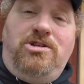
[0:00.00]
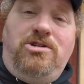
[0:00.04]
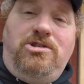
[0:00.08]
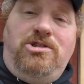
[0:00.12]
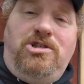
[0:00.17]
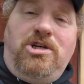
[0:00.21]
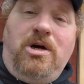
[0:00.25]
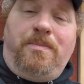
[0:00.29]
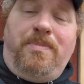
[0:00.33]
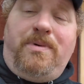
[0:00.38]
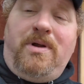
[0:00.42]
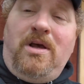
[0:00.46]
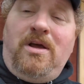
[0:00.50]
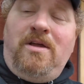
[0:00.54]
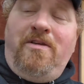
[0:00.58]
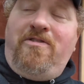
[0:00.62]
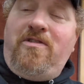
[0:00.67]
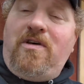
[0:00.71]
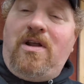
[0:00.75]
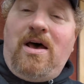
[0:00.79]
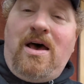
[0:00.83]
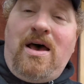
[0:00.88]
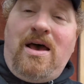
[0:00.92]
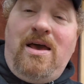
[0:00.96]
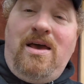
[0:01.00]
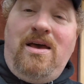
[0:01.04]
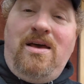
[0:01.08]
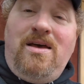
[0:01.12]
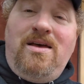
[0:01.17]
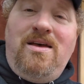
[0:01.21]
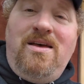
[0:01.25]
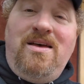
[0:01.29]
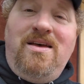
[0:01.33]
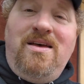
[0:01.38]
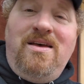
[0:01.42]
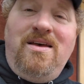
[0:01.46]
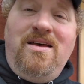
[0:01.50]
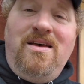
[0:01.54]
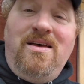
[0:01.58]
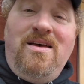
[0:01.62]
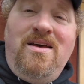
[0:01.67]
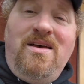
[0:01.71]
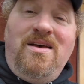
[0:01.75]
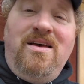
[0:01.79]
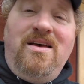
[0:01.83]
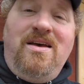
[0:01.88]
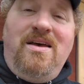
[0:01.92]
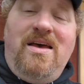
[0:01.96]
jumped in, said hi,
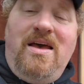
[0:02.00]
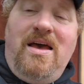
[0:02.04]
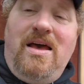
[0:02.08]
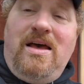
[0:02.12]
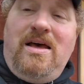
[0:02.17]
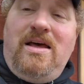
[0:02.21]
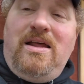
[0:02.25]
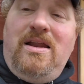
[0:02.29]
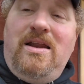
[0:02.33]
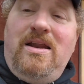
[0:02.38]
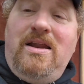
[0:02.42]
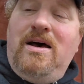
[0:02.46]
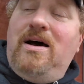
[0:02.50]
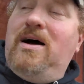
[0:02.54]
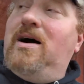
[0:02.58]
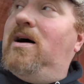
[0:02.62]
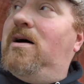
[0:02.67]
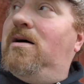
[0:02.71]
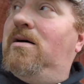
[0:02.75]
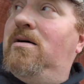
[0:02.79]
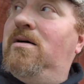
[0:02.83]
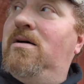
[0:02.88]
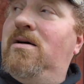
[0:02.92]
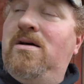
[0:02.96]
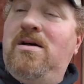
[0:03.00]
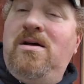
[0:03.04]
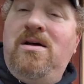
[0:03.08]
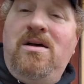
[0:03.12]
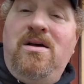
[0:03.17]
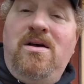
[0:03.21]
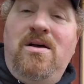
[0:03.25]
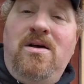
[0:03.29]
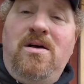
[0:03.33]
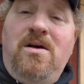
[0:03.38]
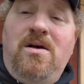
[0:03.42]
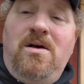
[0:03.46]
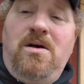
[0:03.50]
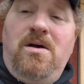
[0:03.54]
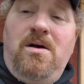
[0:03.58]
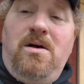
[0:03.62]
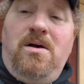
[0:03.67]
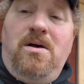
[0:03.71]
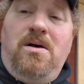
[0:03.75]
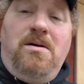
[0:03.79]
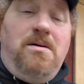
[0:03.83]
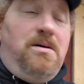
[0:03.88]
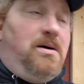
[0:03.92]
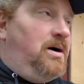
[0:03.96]
and
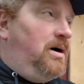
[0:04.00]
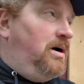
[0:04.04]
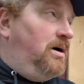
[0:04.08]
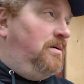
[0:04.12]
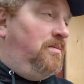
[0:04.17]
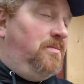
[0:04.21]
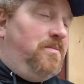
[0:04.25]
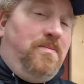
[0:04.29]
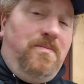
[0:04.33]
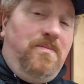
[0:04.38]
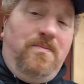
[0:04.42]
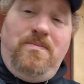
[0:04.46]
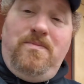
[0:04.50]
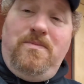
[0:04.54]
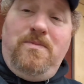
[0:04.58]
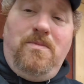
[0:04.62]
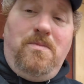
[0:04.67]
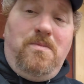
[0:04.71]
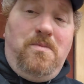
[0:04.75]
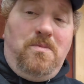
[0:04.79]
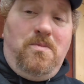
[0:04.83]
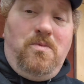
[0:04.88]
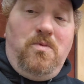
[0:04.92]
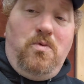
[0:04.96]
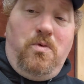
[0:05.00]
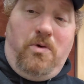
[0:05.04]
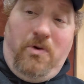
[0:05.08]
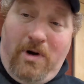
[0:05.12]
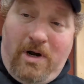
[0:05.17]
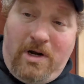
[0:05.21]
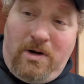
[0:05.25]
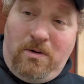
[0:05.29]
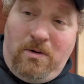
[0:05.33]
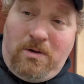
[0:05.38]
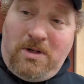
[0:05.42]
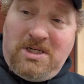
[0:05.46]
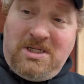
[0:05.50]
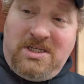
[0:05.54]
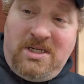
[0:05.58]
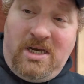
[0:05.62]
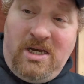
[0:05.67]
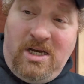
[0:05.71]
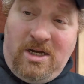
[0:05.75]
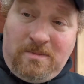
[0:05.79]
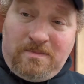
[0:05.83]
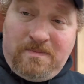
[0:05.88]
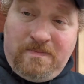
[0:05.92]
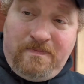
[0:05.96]
we'll try doing this
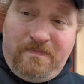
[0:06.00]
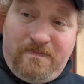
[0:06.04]
again.